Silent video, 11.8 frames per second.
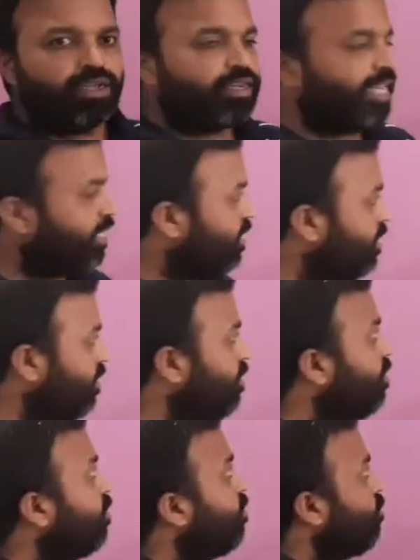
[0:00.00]
Next,
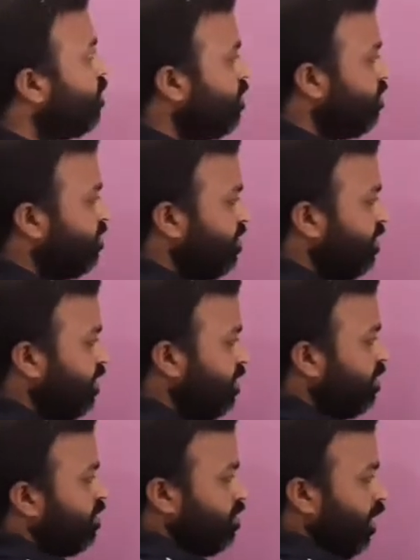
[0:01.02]
we will
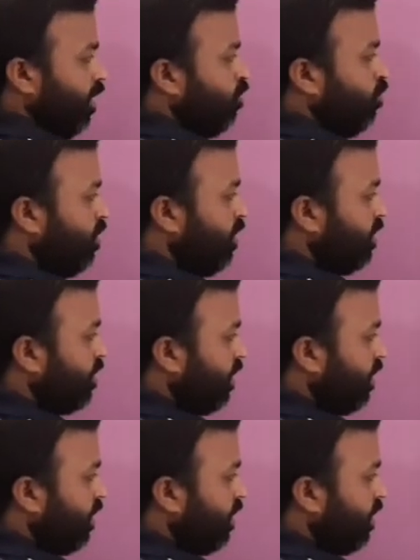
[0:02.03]
see the unit